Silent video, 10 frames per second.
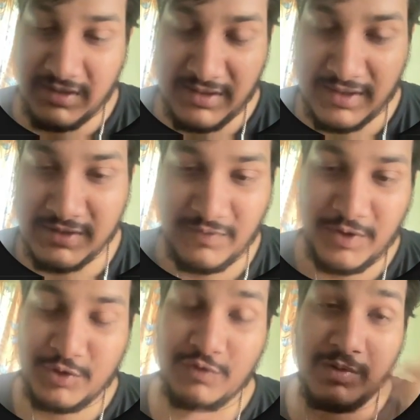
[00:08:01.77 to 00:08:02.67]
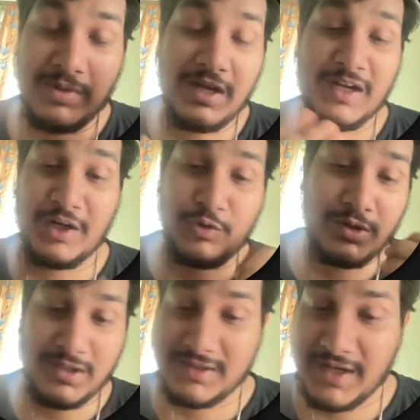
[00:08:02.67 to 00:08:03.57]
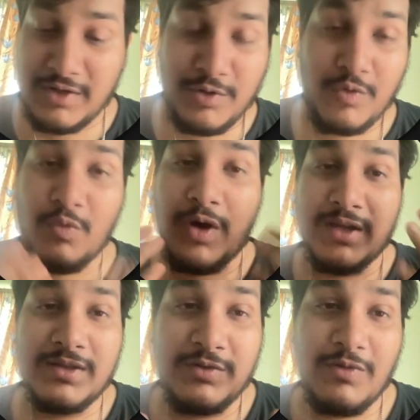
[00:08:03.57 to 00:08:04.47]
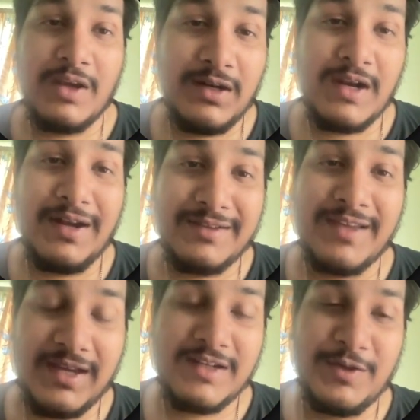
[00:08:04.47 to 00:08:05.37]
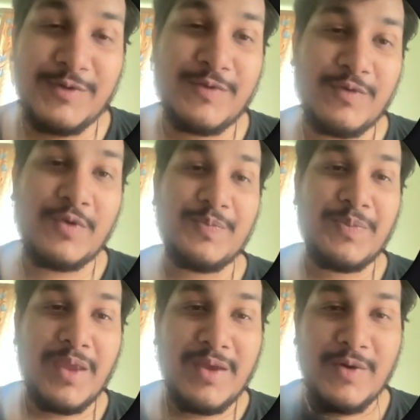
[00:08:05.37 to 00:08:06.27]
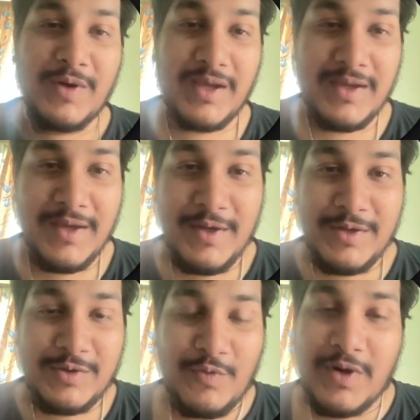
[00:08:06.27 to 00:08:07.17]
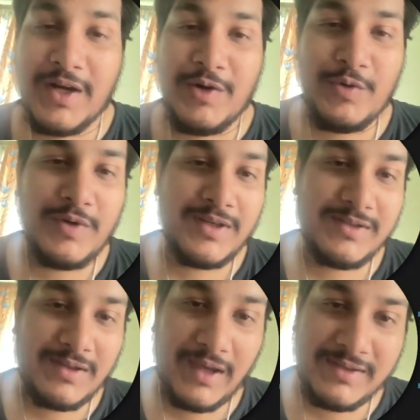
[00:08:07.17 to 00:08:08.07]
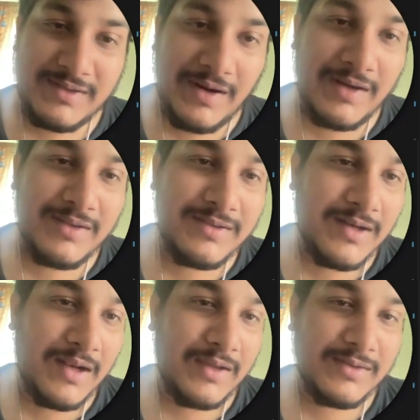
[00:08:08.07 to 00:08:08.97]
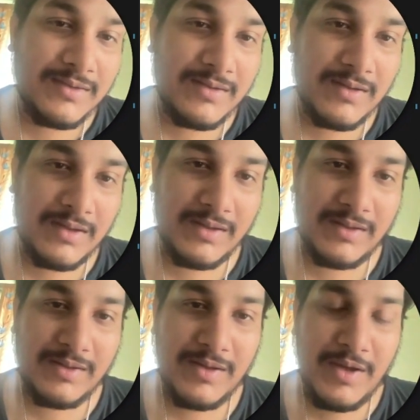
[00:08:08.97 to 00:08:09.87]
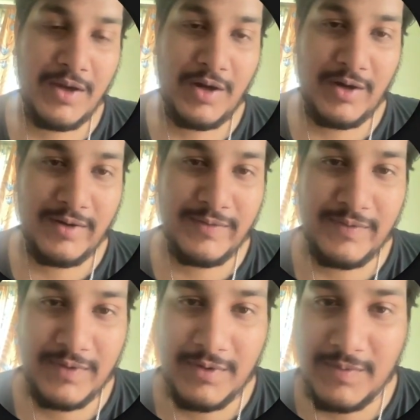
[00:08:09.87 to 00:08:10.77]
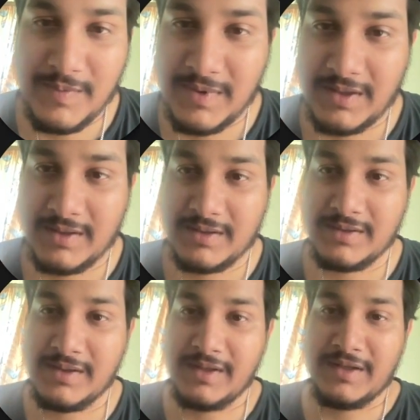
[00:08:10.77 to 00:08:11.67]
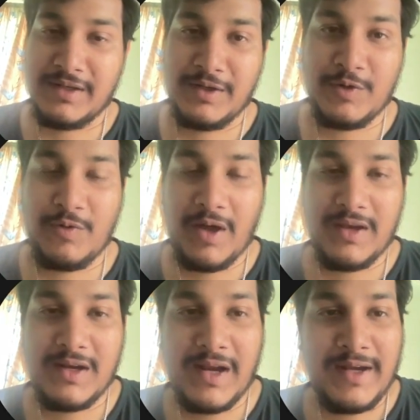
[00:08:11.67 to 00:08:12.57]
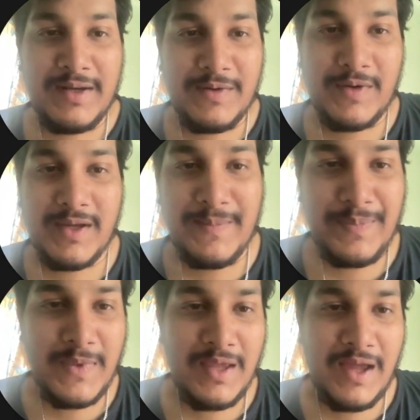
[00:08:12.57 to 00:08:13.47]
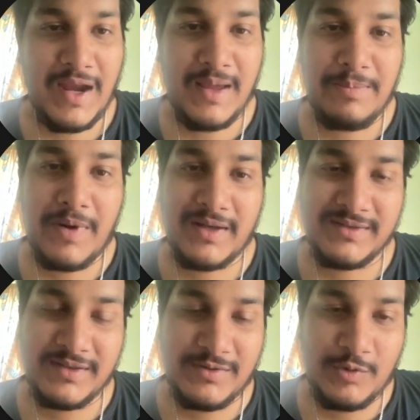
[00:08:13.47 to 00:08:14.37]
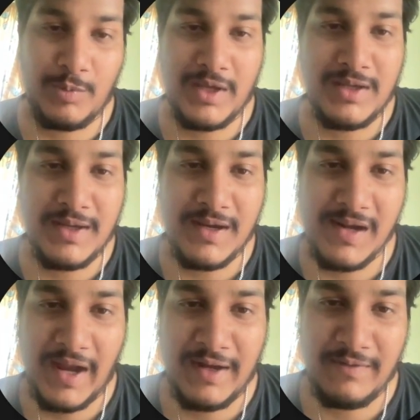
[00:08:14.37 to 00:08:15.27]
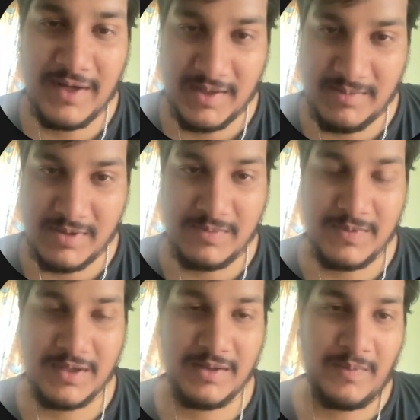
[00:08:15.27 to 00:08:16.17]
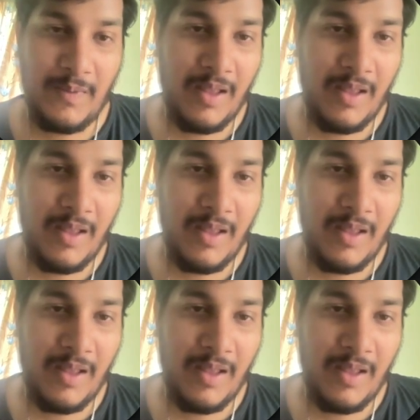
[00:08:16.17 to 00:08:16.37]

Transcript: next videos, you will be getting to understand why this query client is actually useful. Okay, so what I do is I start this class of new query client. Okay, and I pass this to my client variable here.